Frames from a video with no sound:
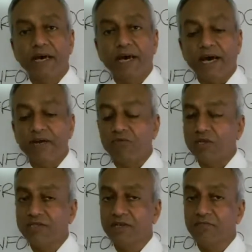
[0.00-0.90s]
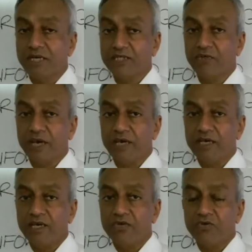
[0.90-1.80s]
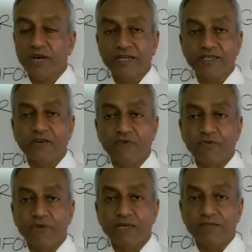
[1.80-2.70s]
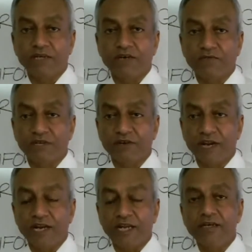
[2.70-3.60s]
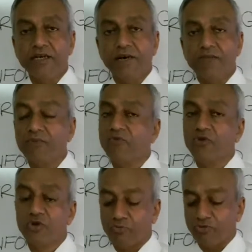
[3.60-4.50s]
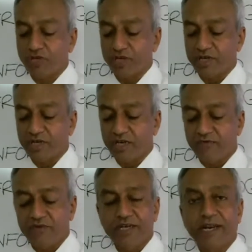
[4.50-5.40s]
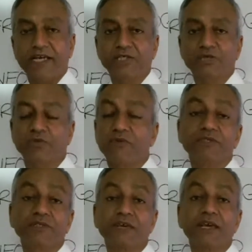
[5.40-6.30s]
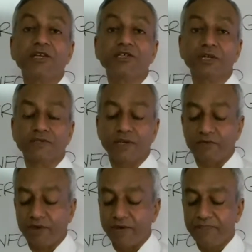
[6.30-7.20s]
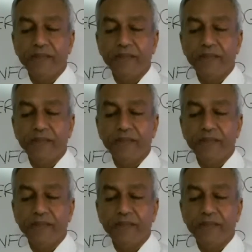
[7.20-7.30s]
and what is the best way to get the informed consent of the trainee before you proceed with the next one, which is the initial survey,